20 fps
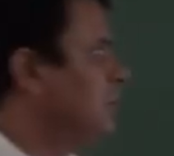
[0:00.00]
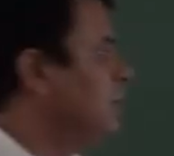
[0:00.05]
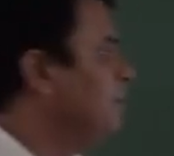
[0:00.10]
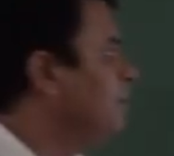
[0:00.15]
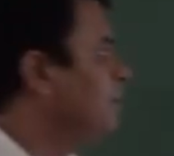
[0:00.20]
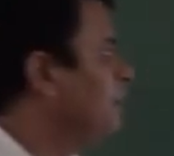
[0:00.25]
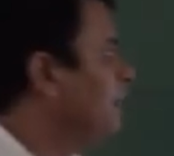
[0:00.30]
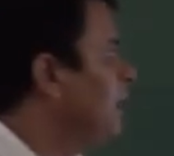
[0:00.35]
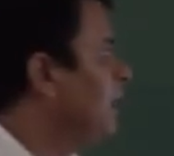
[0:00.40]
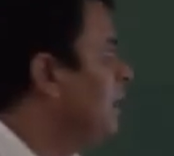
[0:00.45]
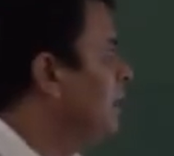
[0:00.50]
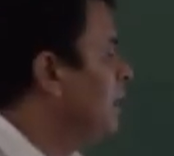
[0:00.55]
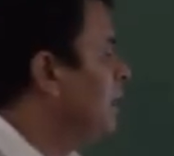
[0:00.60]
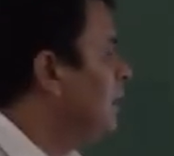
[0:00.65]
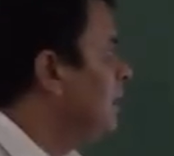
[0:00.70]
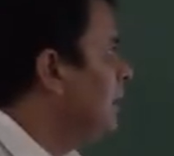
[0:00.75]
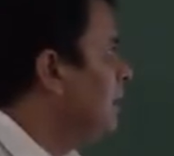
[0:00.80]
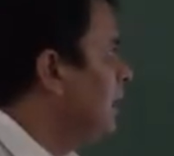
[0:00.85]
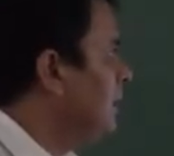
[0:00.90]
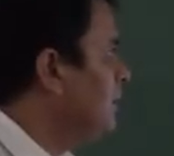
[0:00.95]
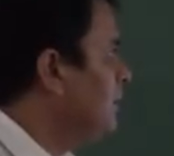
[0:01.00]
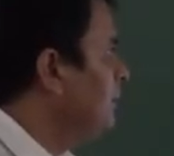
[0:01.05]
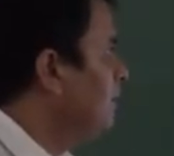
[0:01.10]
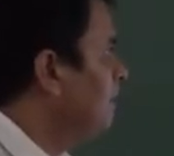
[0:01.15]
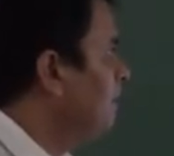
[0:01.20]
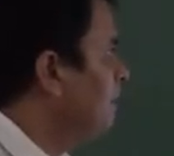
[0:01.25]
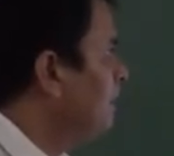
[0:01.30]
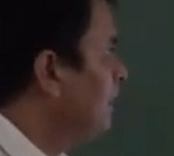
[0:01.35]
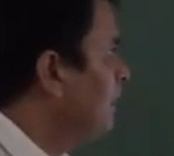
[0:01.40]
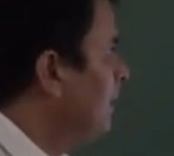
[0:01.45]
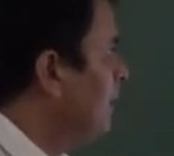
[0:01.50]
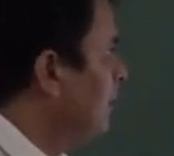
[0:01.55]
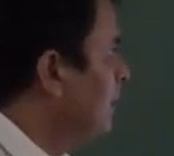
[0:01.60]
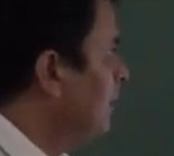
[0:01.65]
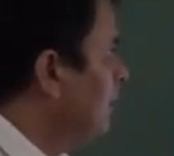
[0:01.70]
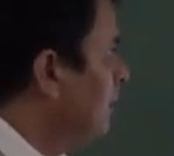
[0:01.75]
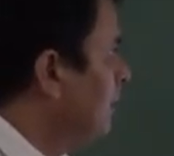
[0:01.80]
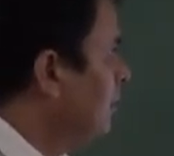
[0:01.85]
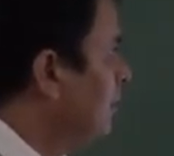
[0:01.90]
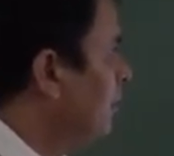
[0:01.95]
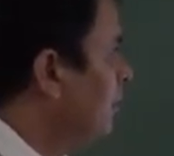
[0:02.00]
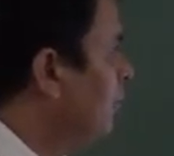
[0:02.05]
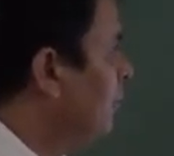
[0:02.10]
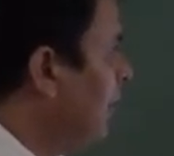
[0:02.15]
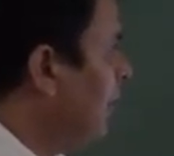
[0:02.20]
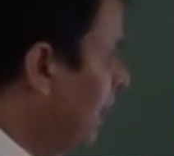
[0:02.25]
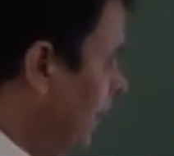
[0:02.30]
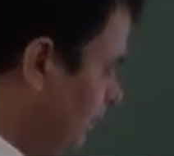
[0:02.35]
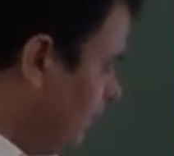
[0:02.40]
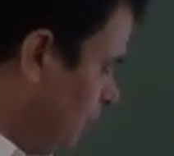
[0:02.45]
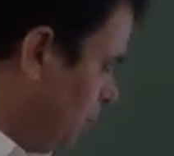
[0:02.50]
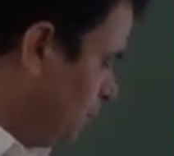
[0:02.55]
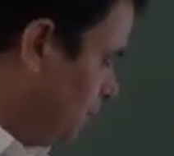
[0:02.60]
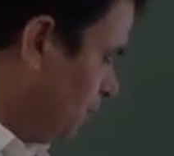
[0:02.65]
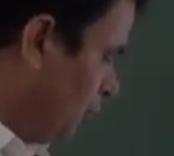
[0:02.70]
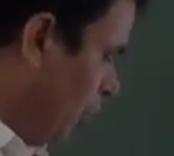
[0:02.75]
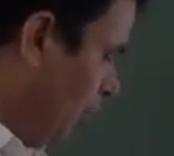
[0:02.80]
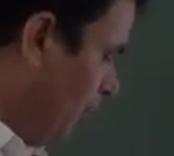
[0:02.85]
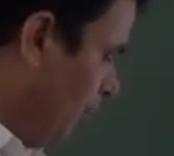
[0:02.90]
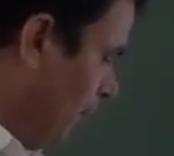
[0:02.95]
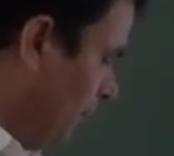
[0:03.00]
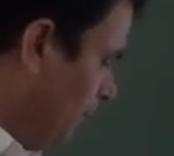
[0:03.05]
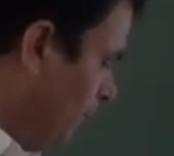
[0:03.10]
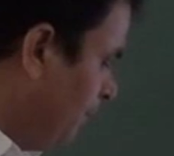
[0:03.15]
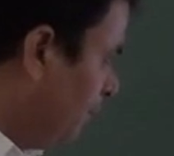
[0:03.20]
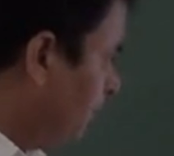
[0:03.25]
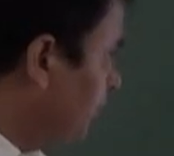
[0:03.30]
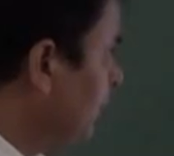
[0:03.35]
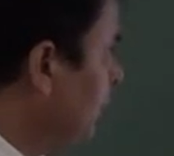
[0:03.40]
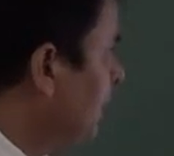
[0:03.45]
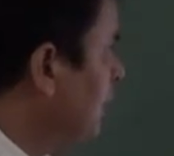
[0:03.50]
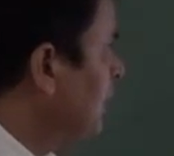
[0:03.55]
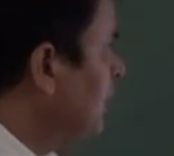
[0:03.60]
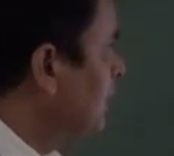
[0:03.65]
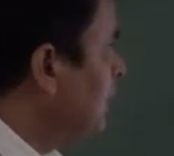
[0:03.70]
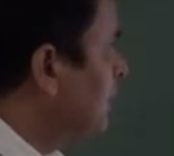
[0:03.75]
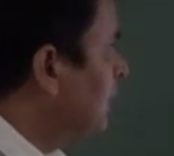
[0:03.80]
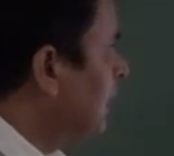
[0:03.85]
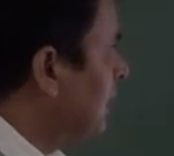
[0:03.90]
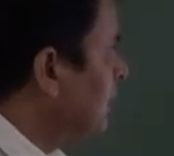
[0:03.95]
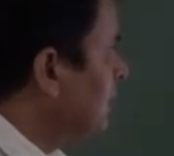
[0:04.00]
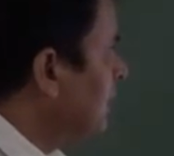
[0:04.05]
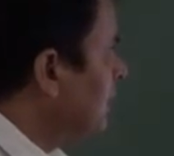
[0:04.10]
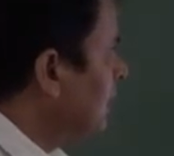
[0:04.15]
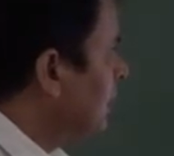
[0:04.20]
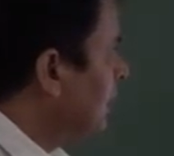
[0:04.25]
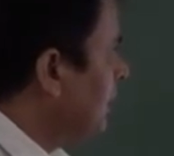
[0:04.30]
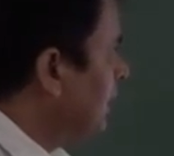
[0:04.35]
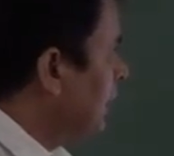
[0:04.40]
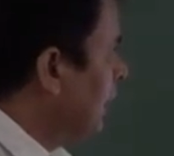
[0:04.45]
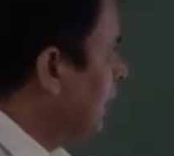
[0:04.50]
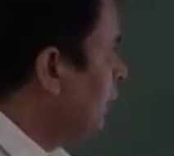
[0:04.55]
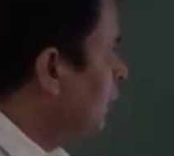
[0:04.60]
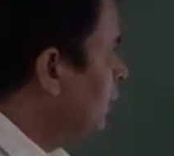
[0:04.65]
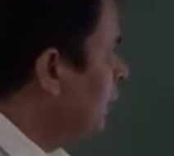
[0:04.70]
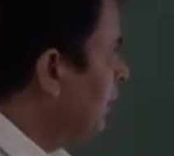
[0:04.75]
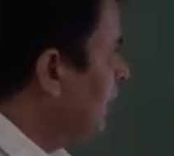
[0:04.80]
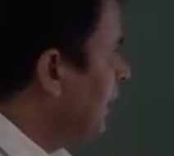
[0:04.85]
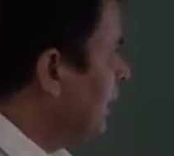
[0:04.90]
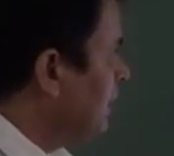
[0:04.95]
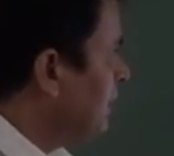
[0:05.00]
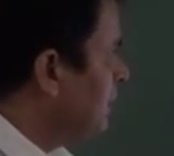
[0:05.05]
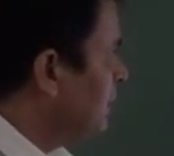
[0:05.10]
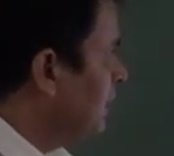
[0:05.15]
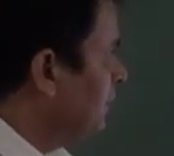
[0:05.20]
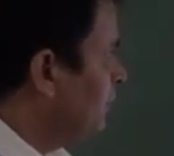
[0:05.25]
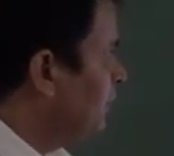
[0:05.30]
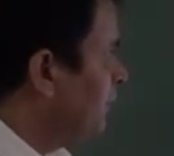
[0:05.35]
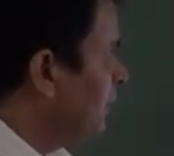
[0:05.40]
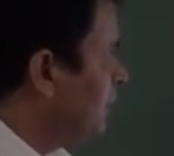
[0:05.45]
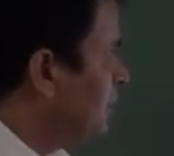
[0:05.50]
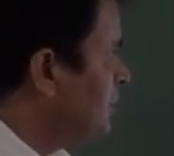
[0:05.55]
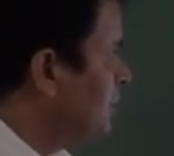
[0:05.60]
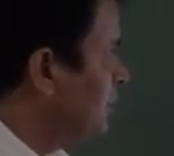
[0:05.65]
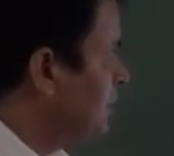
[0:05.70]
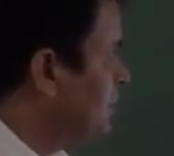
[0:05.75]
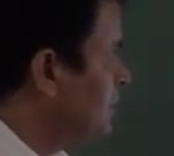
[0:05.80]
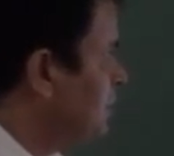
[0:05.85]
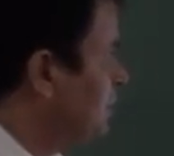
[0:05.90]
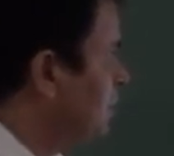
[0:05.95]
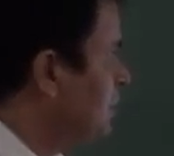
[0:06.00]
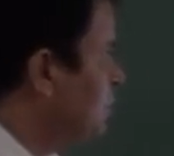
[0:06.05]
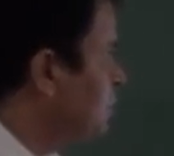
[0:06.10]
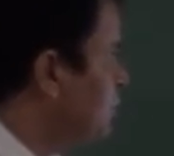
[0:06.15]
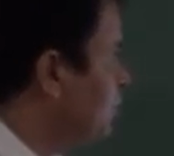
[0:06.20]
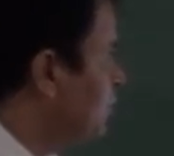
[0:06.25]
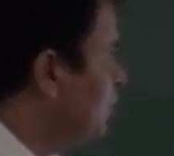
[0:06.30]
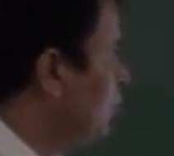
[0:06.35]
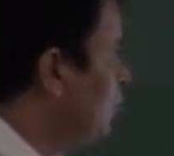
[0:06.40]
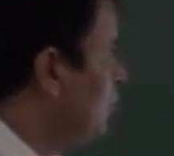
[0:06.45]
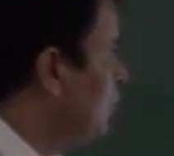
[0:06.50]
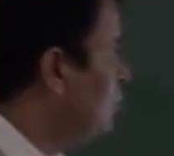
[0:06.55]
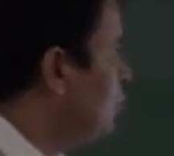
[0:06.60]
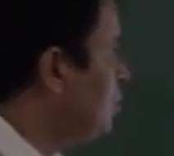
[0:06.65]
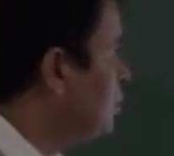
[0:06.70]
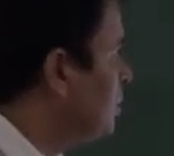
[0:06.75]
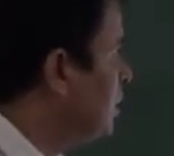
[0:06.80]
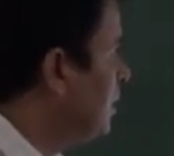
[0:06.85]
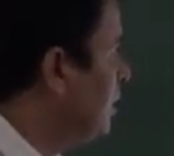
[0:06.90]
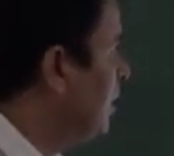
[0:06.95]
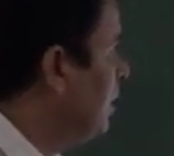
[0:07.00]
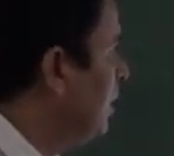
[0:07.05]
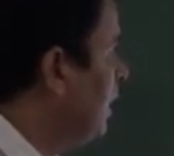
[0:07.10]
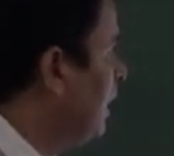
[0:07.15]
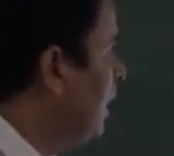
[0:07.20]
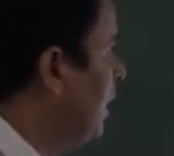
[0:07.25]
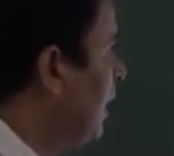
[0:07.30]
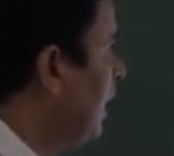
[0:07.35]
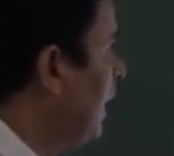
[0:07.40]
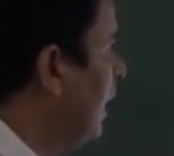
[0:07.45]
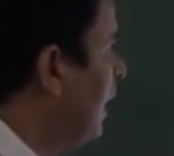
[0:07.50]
question, we have this problem that calculate the fictitious force